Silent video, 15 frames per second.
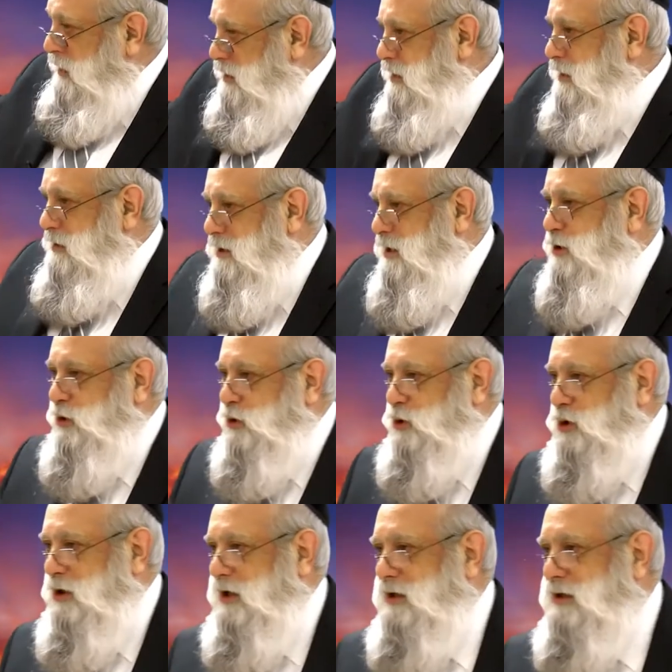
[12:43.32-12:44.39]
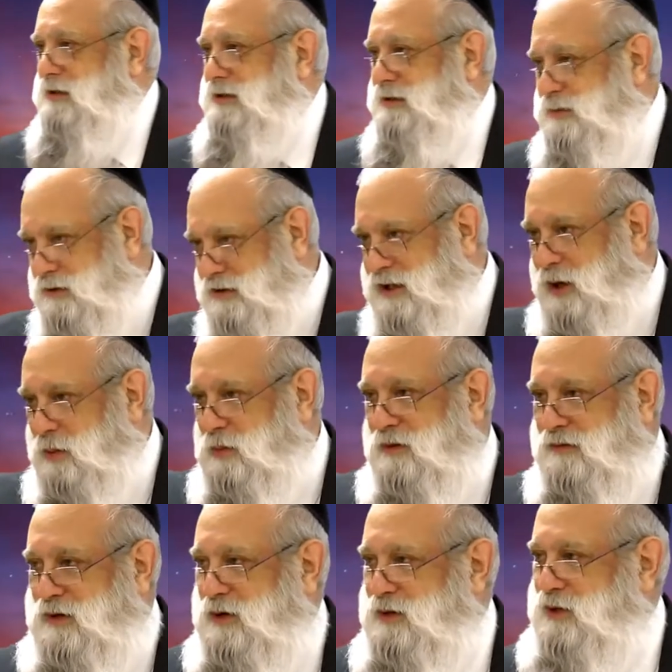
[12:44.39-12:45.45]
in Gula. This was a number
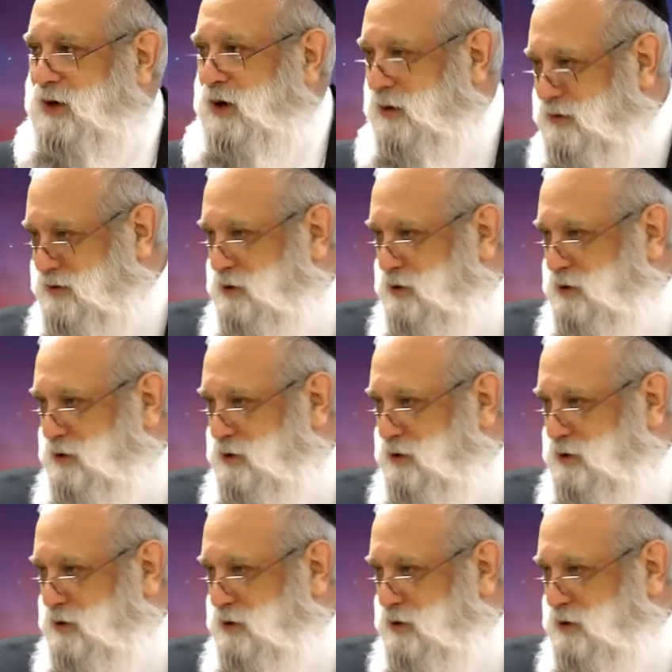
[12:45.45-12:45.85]
of years ago.